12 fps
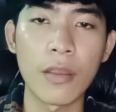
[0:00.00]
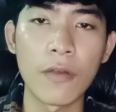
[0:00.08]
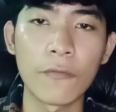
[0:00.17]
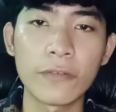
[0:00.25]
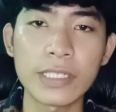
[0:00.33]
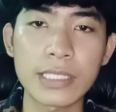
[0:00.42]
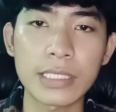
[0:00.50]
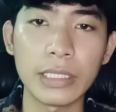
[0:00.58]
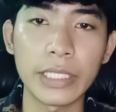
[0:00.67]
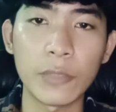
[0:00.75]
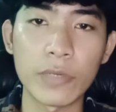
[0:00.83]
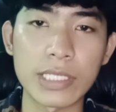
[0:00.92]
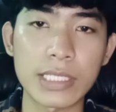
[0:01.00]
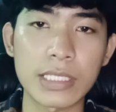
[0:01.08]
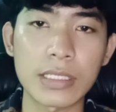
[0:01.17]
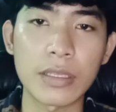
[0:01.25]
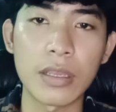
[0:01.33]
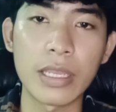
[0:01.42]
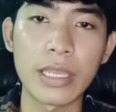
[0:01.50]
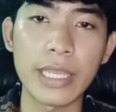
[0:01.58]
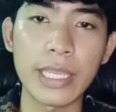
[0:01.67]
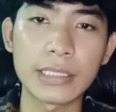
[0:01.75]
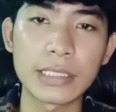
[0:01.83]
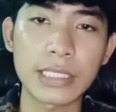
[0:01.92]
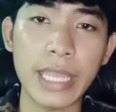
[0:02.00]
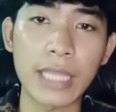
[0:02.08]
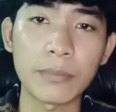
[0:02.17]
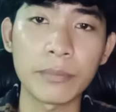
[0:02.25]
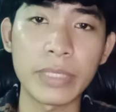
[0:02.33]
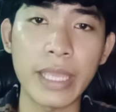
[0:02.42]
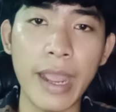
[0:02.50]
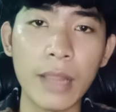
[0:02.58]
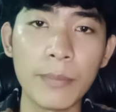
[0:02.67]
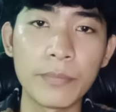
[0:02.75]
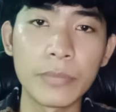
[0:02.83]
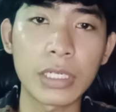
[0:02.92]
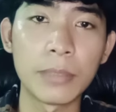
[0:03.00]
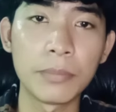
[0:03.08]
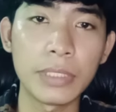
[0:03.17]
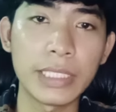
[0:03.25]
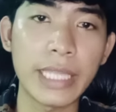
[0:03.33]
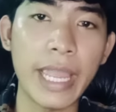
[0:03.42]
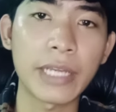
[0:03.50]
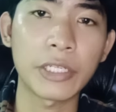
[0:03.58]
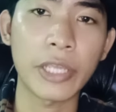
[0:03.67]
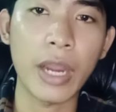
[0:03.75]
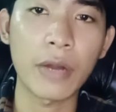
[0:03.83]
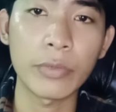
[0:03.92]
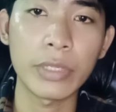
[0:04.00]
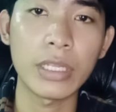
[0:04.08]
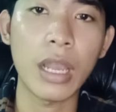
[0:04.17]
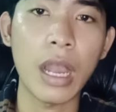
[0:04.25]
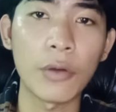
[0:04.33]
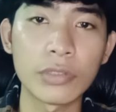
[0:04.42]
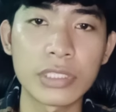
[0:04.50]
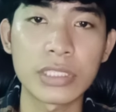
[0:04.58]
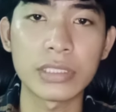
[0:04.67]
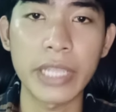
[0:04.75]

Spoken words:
First, linguists. It can be helped complete and carry out